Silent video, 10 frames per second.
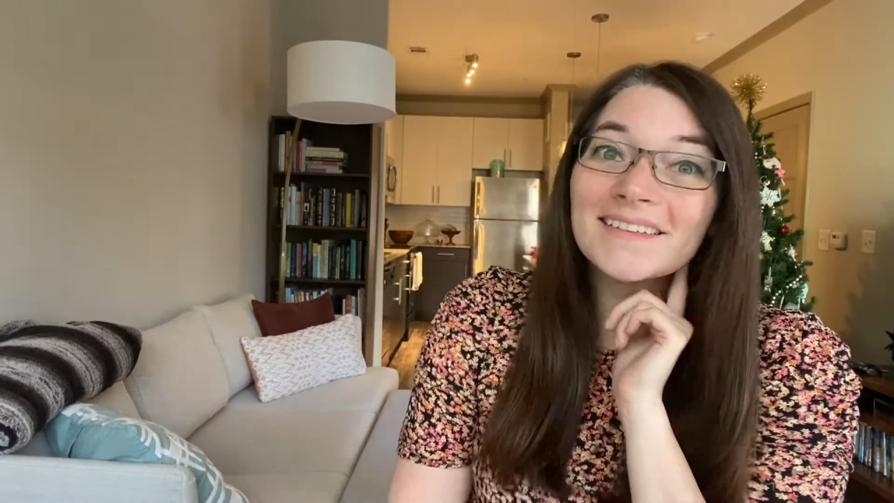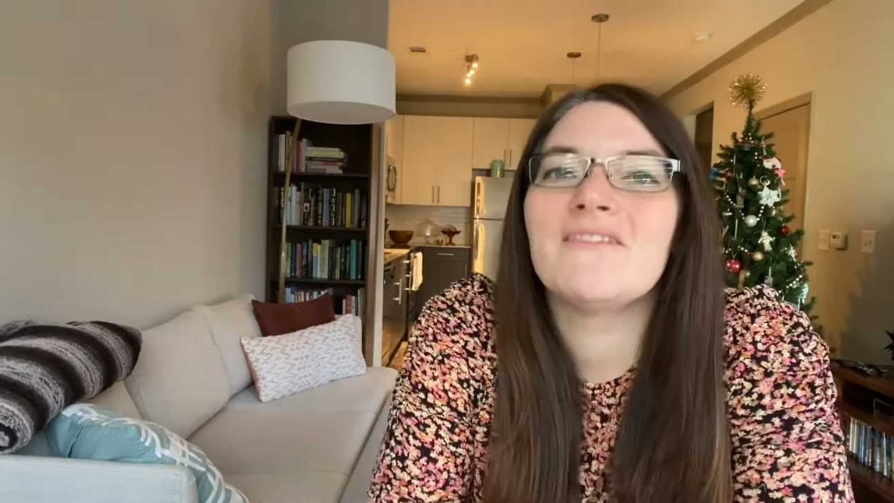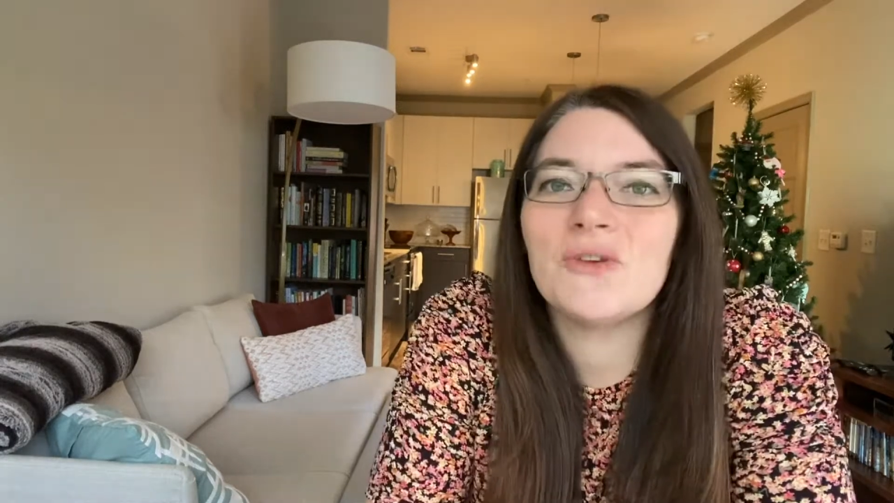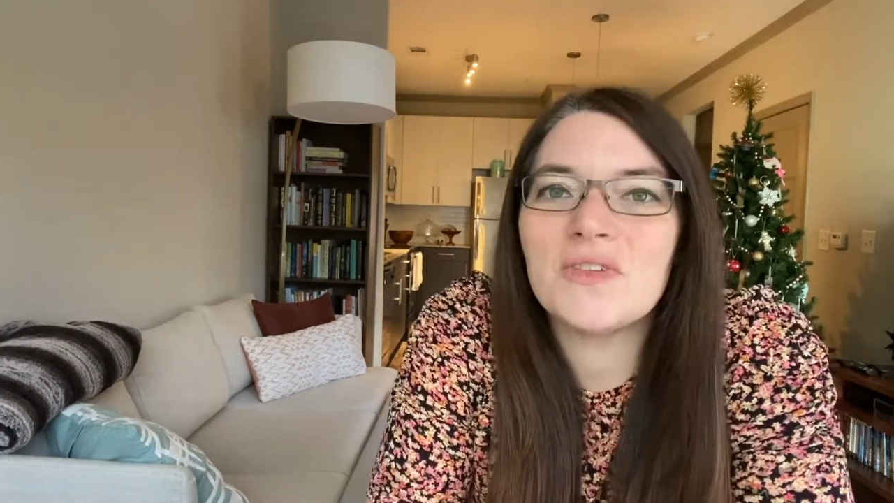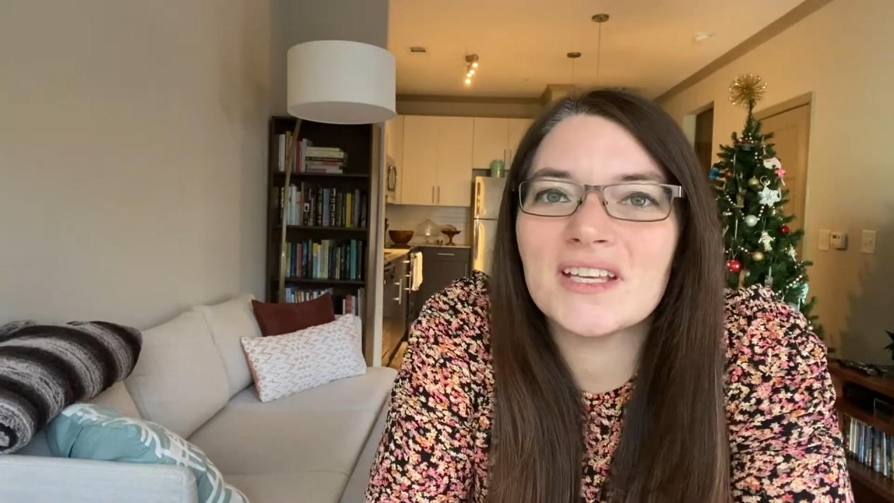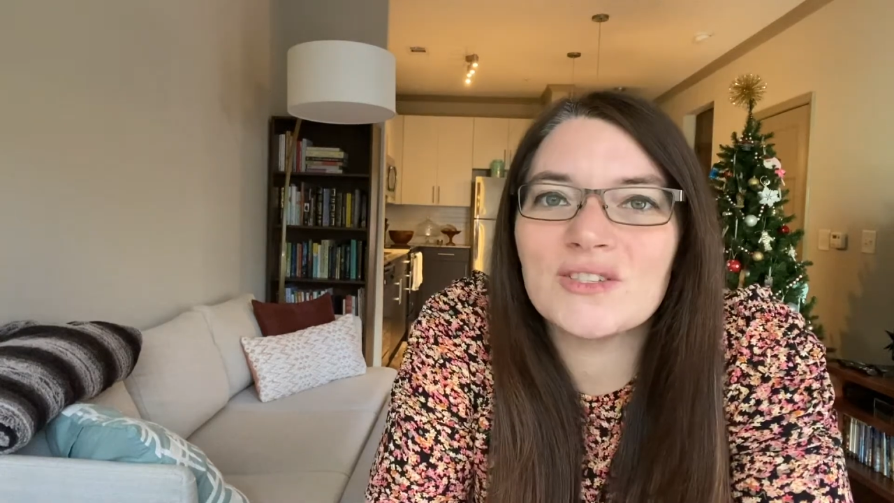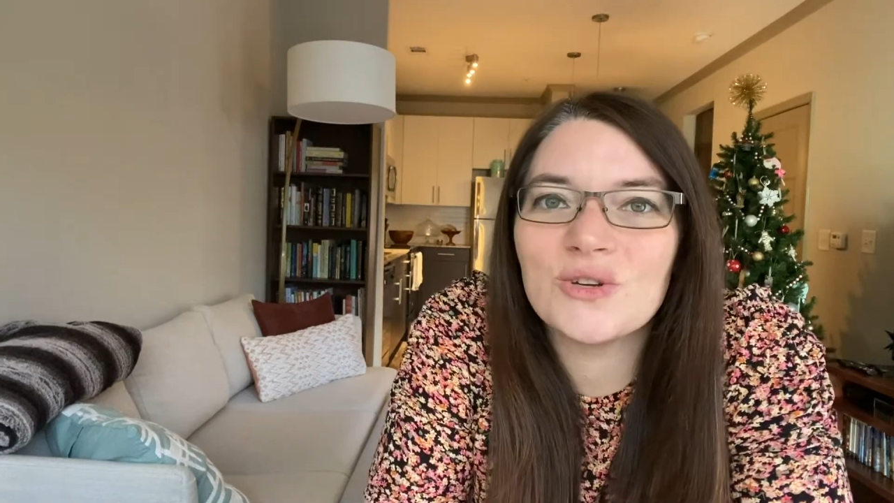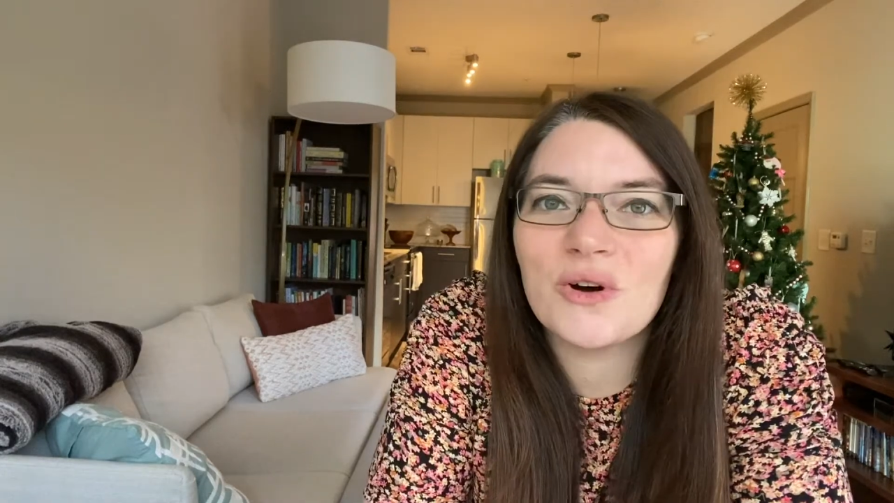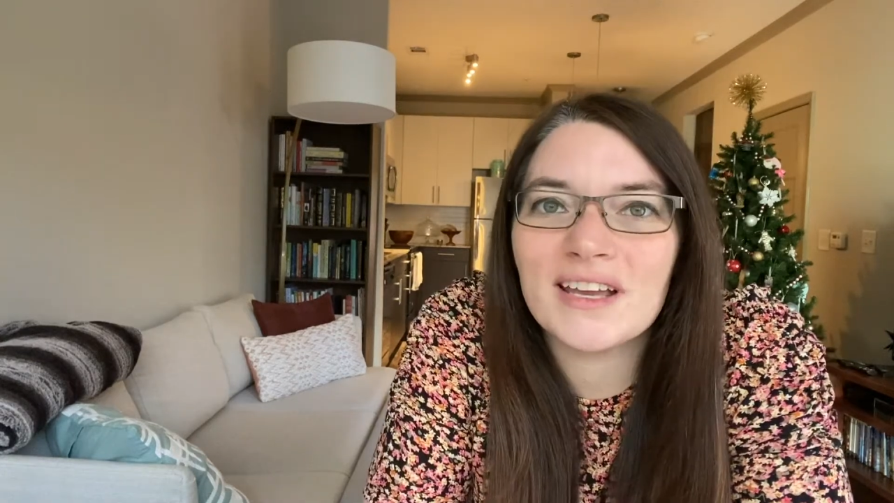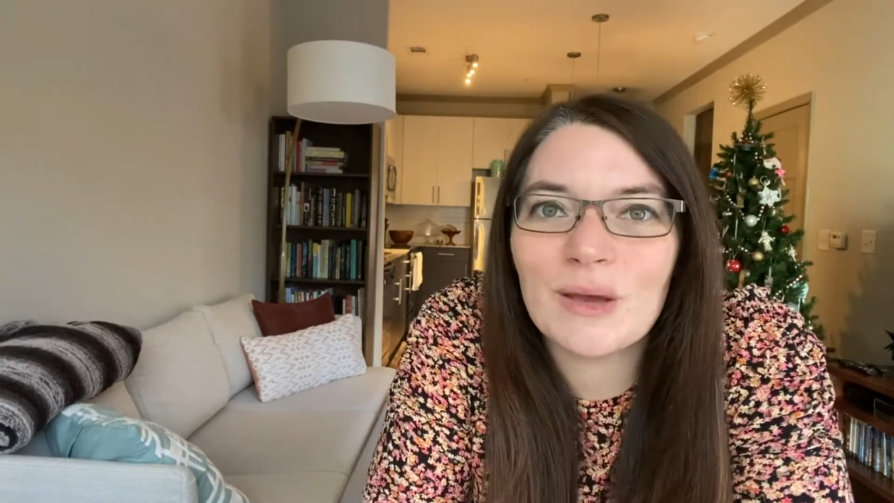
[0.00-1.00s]
If you think it's
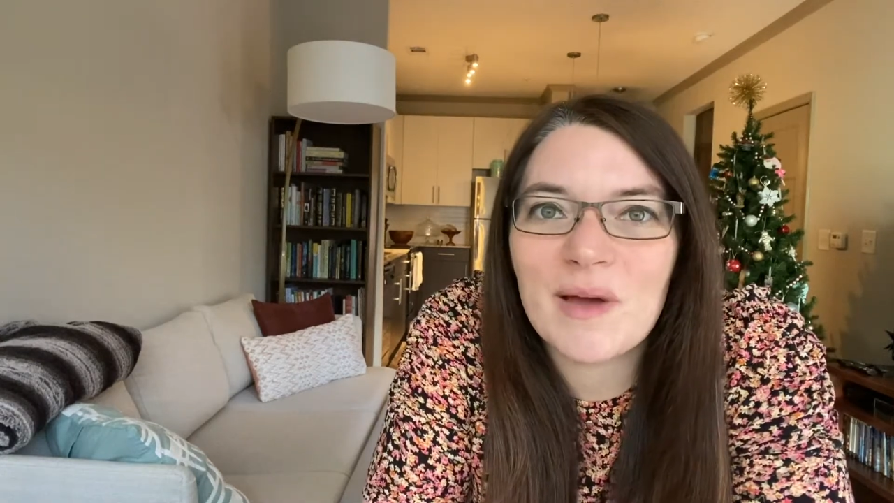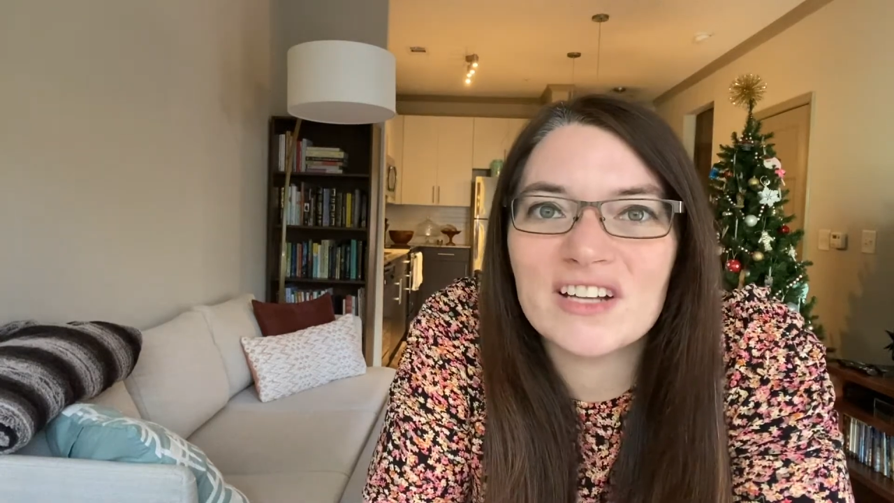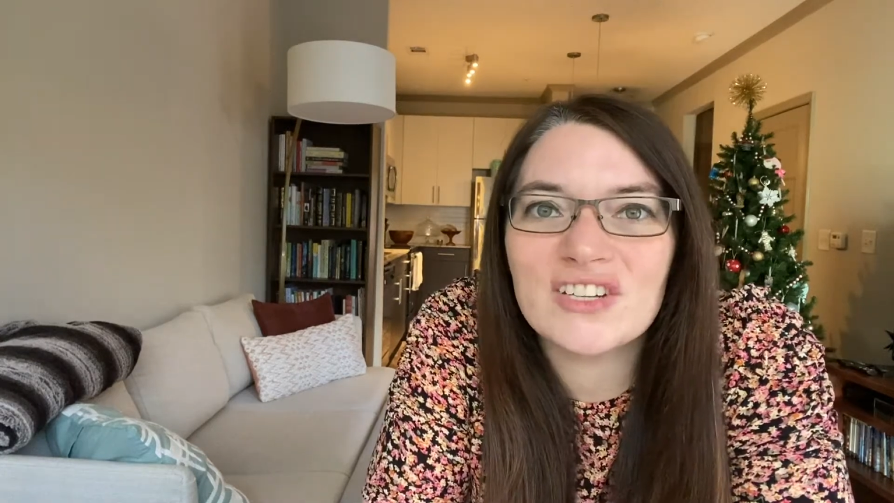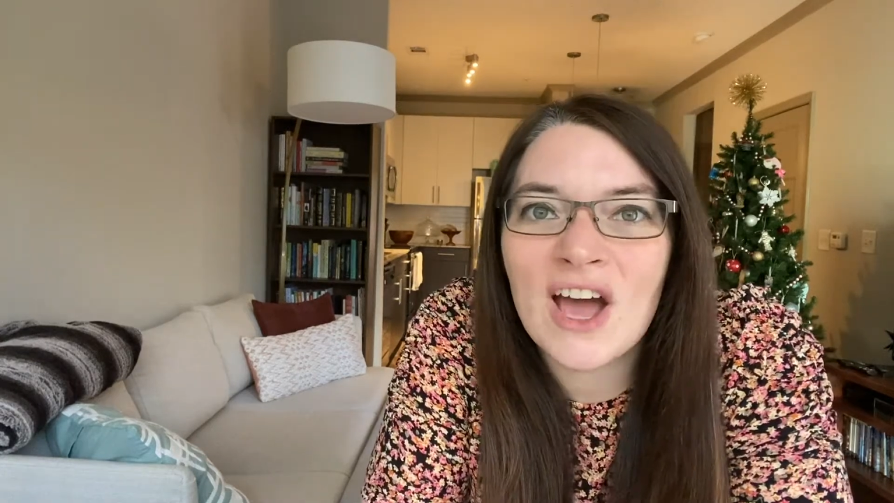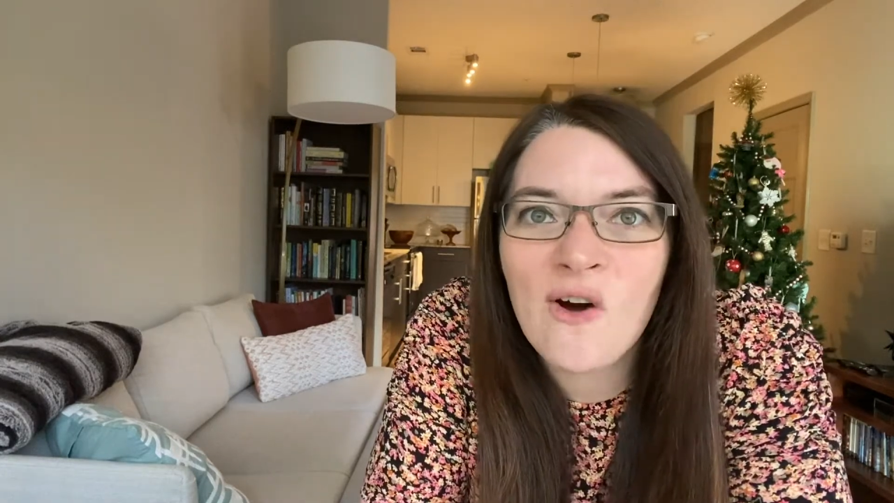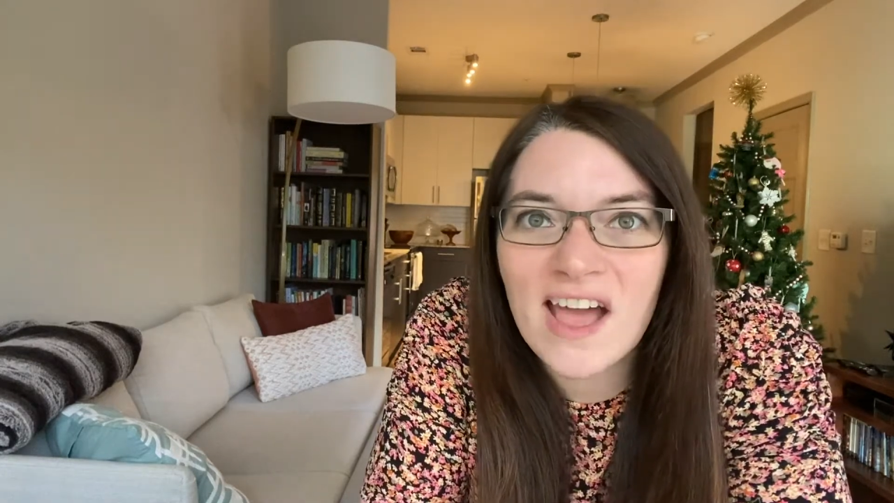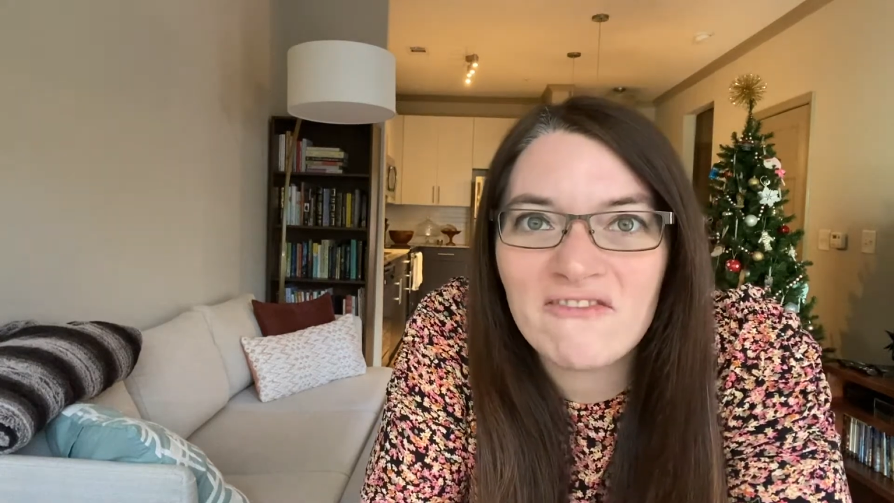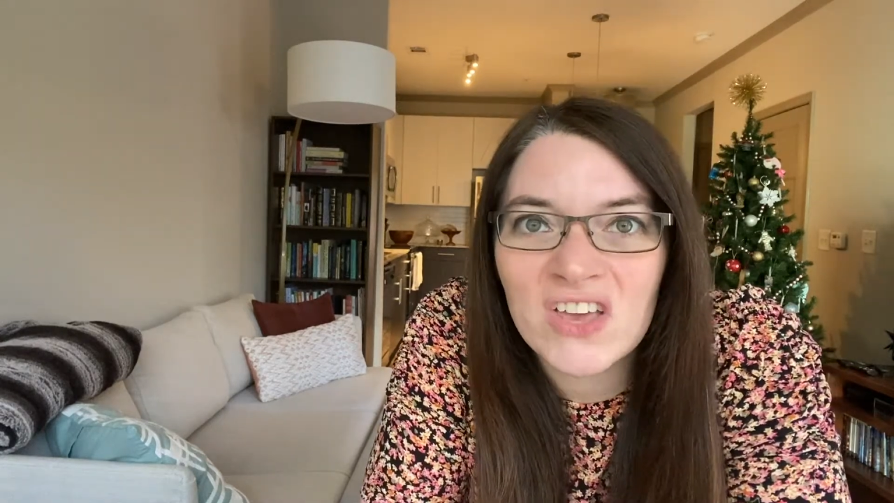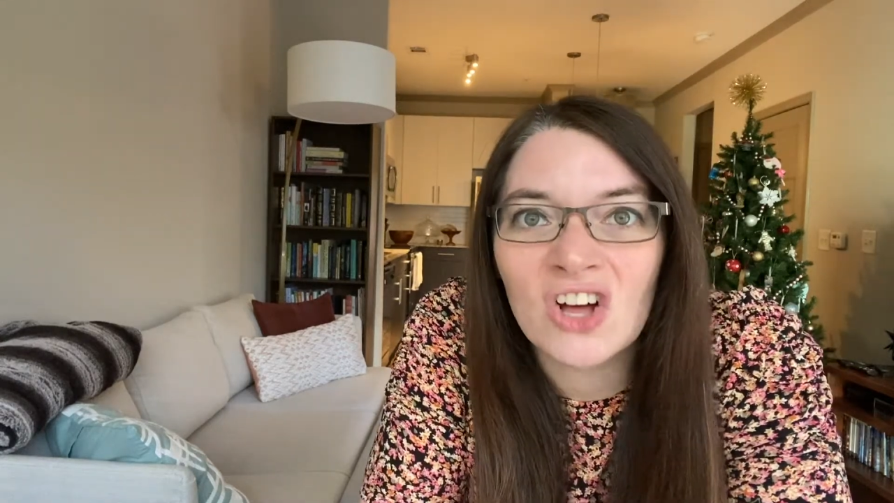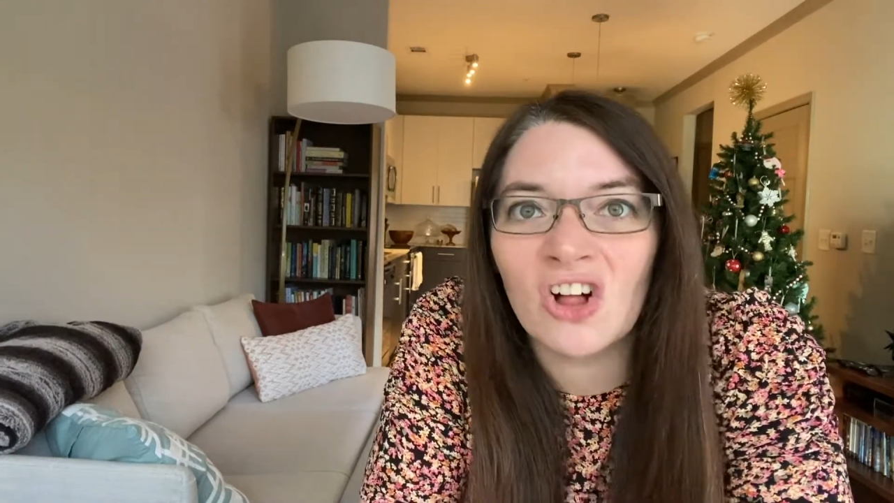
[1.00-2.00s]
annoying, imagine how
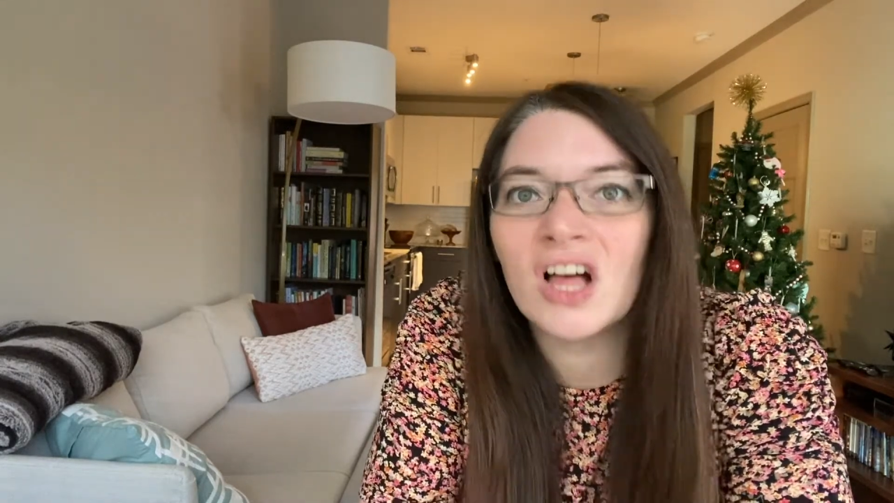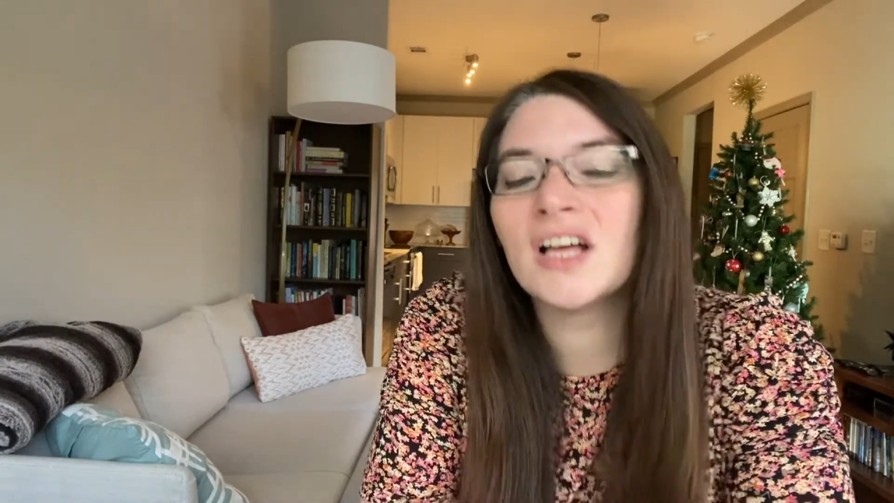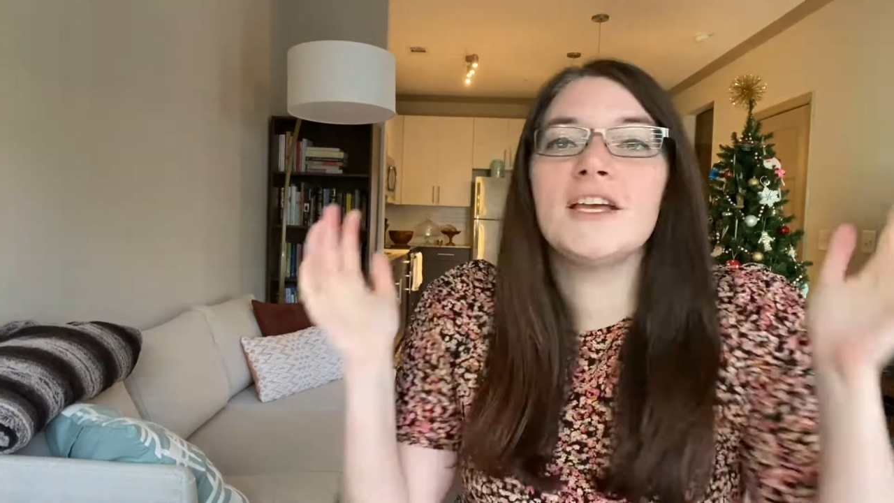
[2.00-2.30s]
I feel.